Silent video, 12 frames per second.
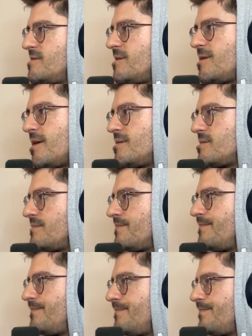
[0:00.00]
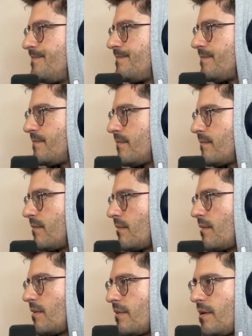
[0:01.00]
the date.
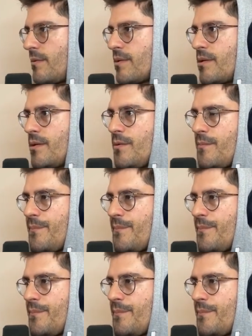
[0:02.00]
There we go.